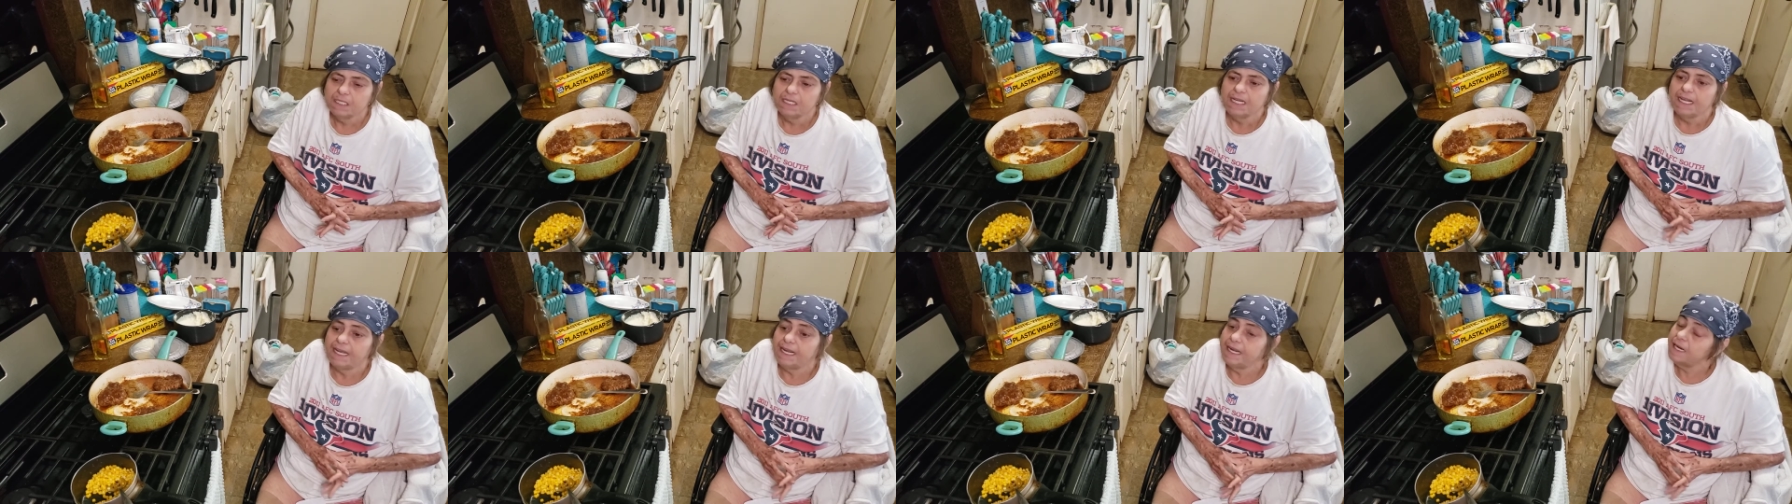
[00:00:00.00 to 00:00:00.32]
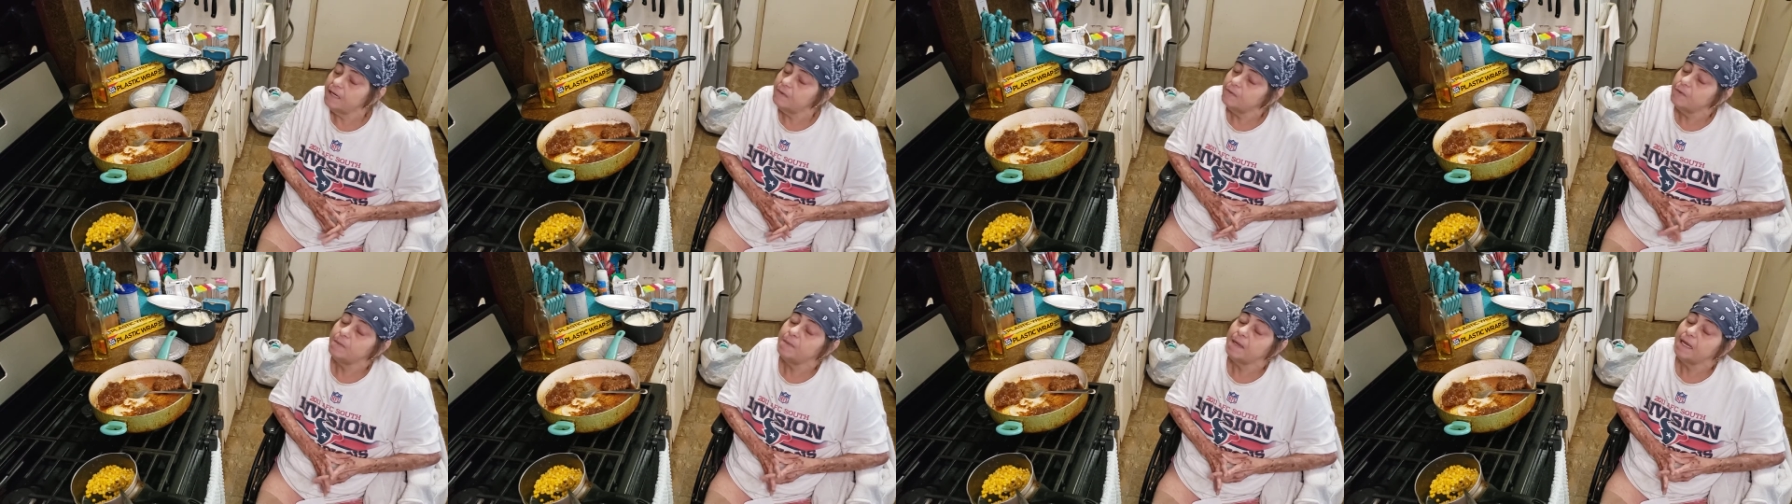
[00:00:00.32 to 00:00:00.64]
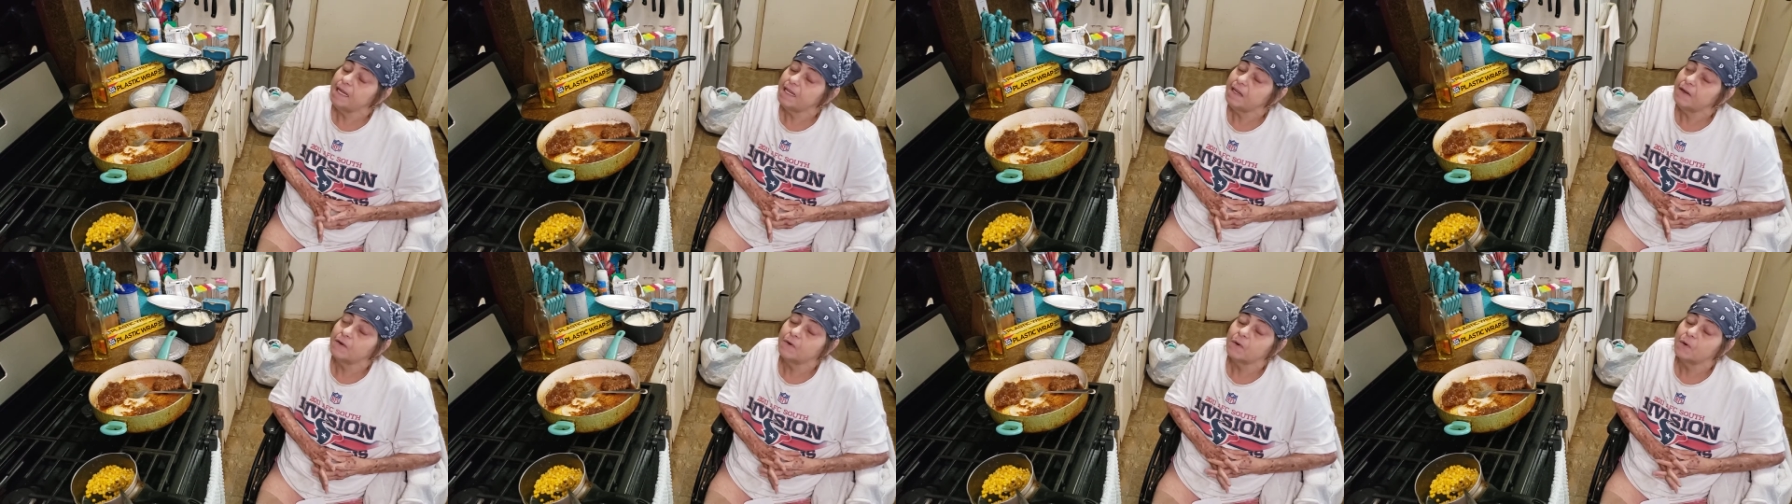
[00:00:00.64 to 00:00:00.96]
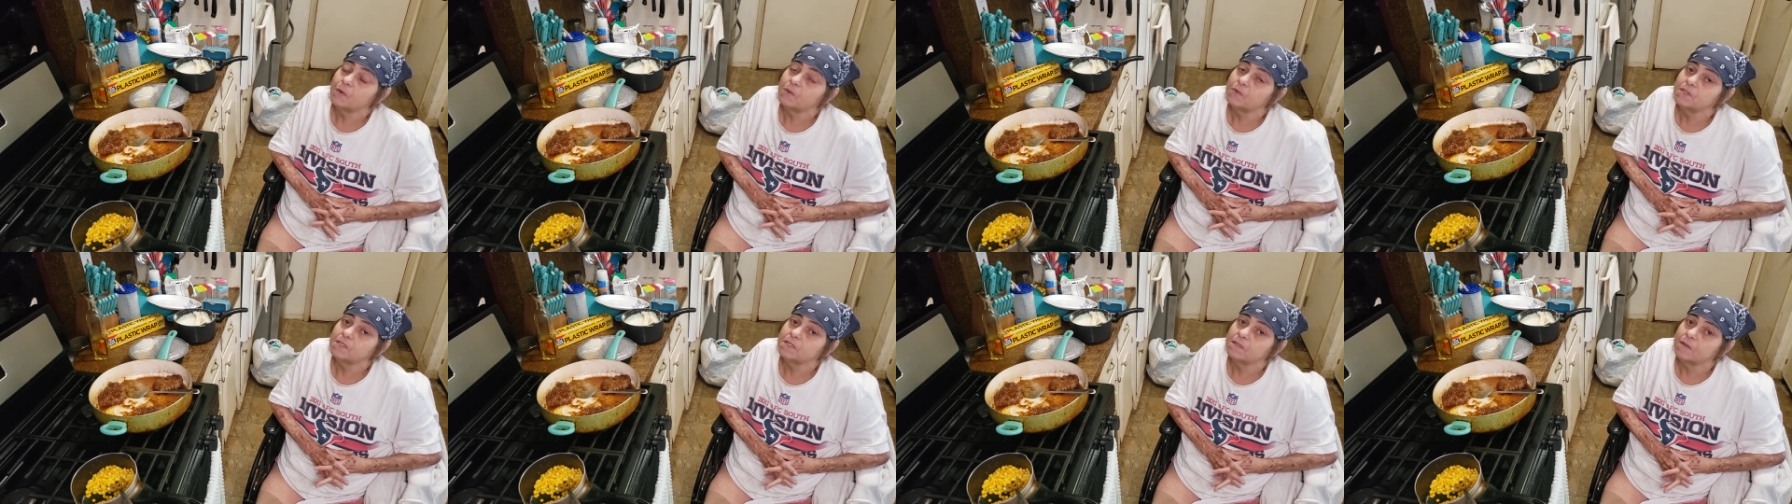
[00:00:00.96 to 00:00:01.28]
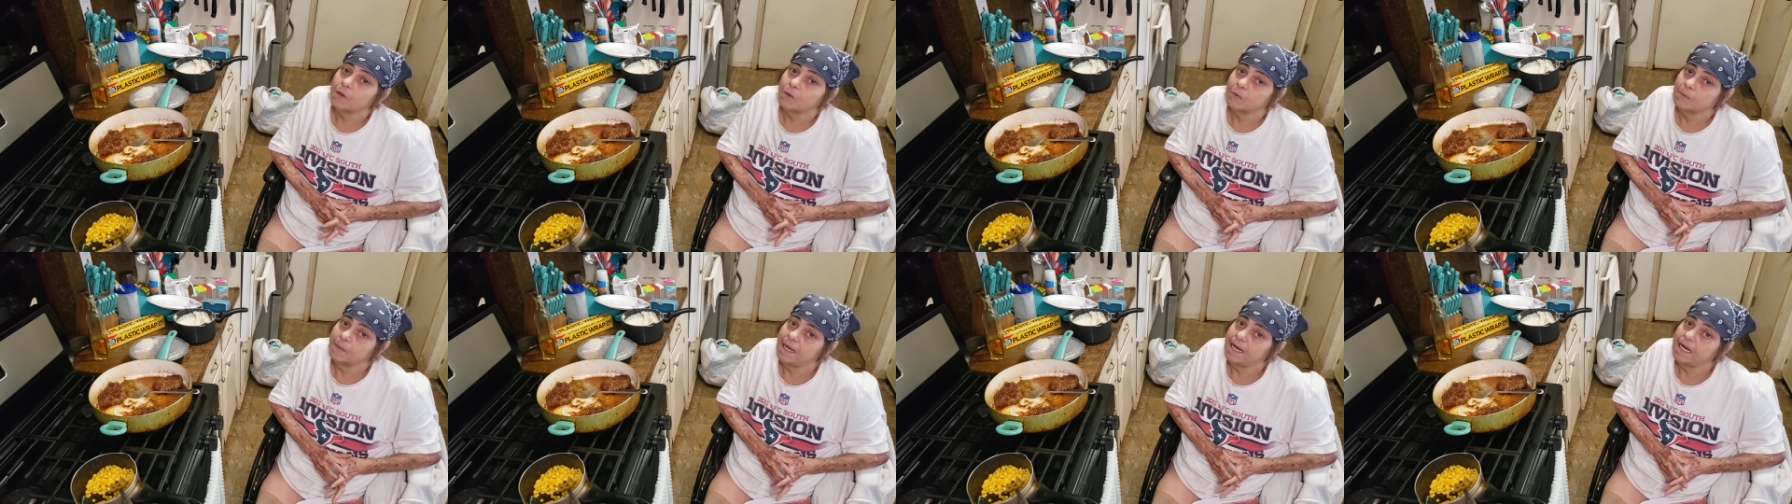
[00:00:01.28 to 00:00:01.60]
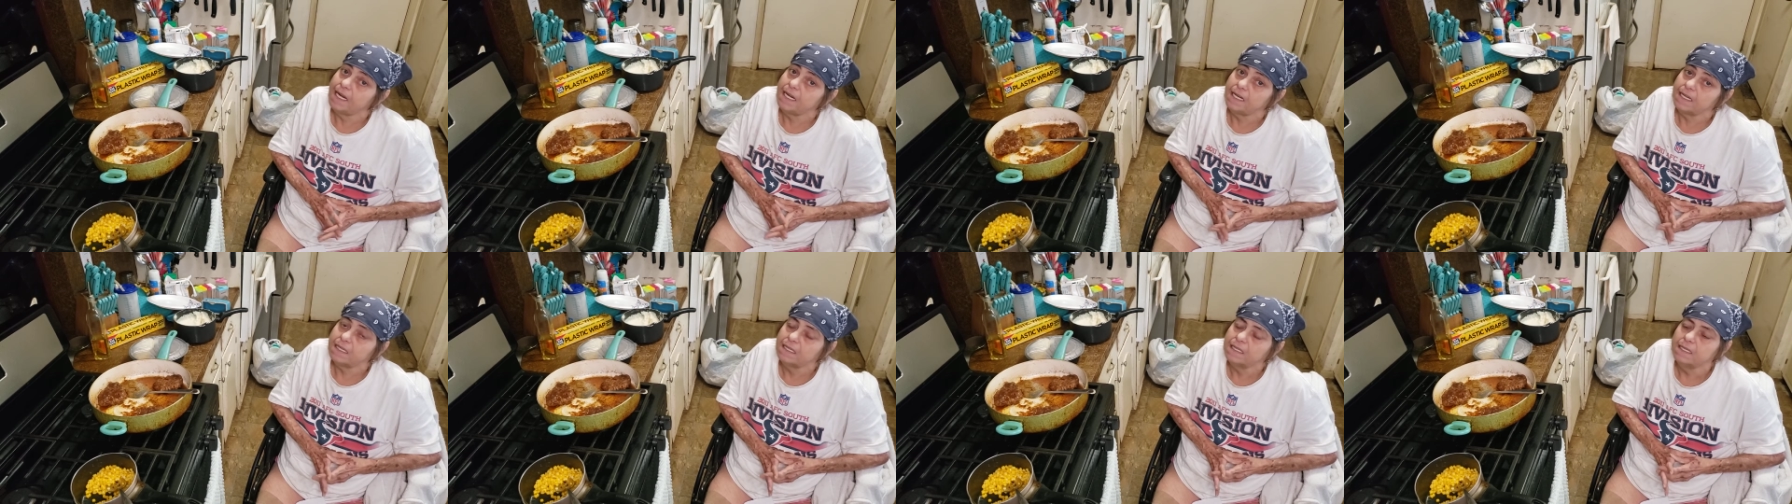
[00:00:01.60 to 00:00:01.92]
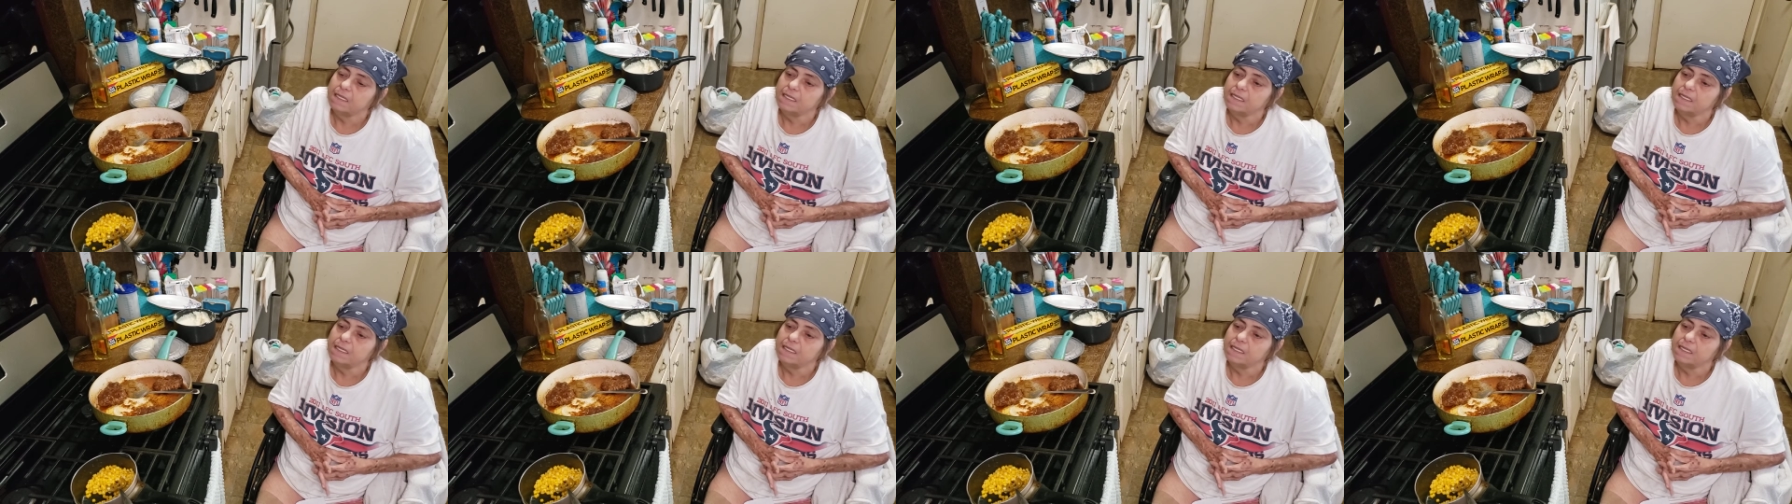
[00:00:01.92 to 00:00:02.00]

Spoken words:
And we make egg rolls, homemade.